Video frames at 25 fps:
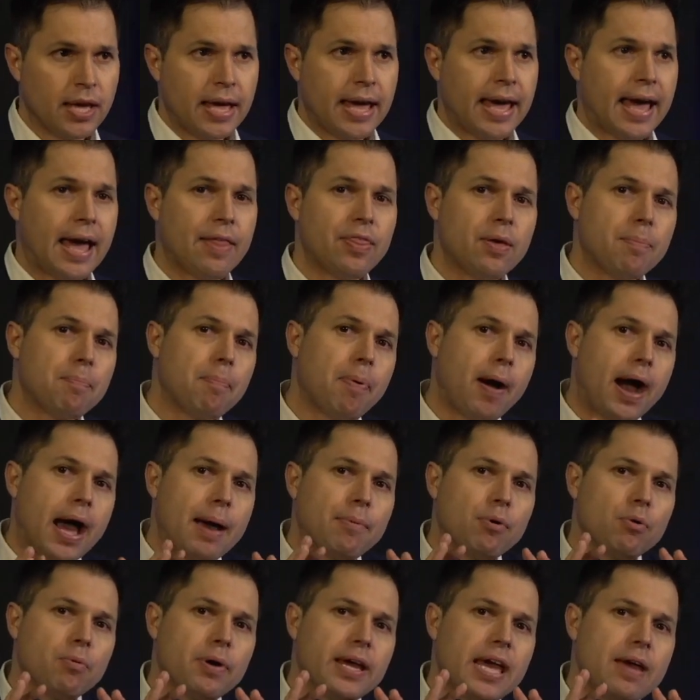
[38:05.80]
And the
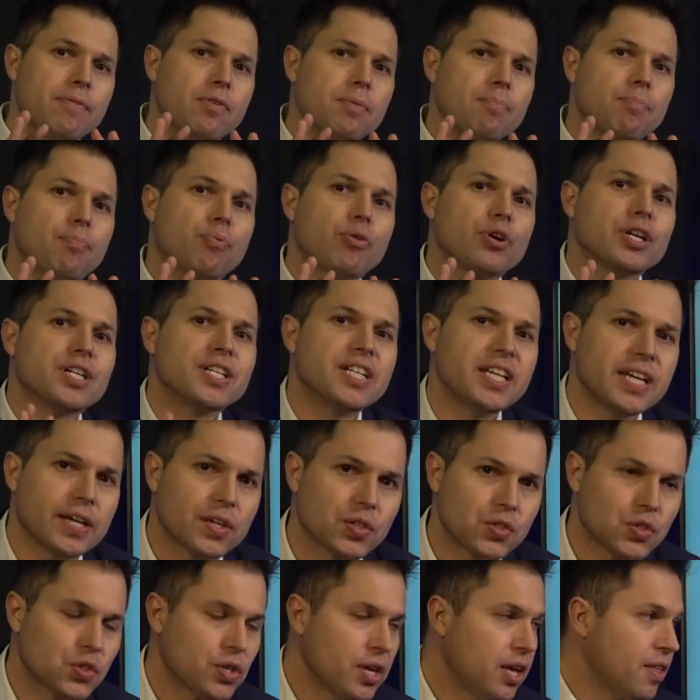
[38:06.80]
Bible even
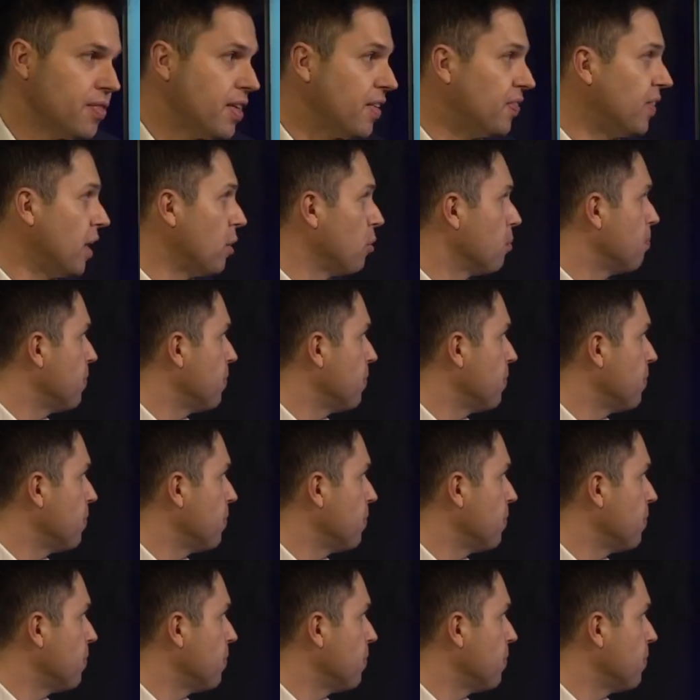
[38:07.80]
predicts that there would